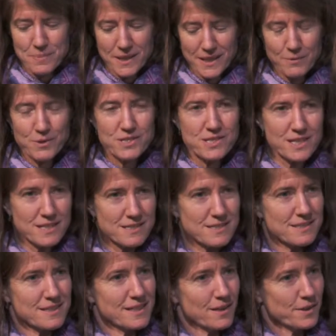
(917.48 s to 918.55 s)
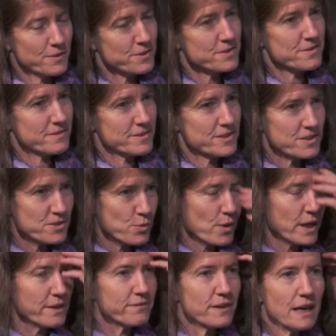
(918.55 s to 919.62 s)
it was just, there was just
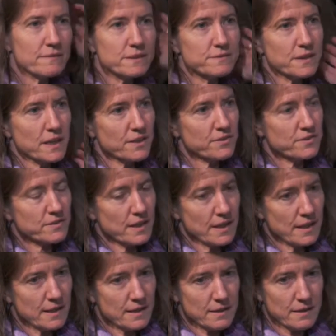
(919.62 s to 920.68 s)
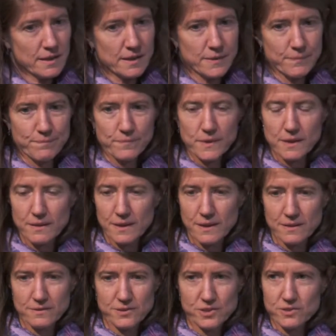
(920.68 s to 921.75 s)
25 of us, and
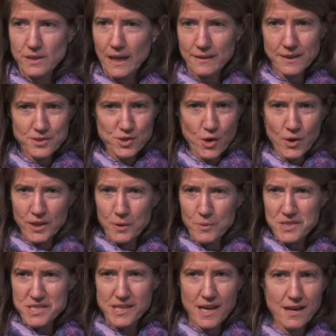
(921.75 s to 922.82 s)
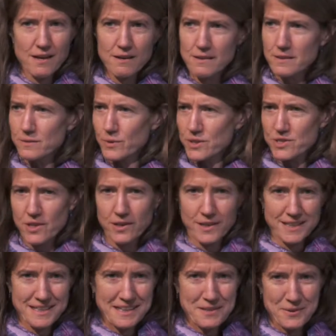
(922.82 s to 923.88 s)
I think Charlotte was there. Where's
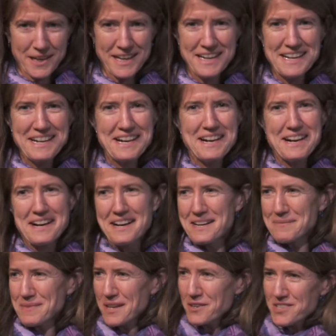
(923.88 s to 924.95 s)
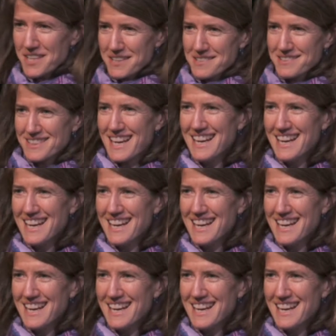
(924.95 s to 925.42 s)
Charlotte? Anyway, there she is.